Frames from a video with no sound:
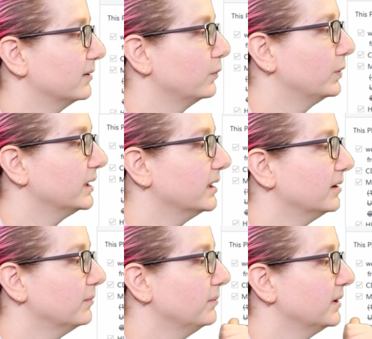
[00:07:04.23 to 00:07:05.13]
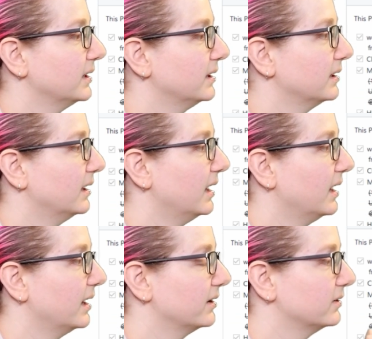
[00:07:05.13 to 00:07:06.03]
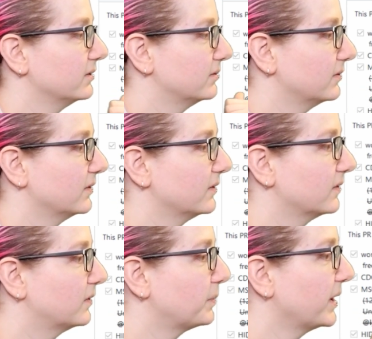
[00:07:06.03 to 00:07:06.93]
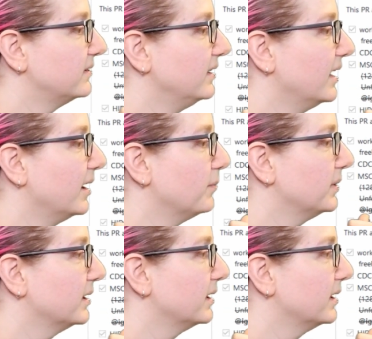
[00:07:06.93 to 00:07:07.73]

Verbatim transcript: William, uh, Sprite_tm,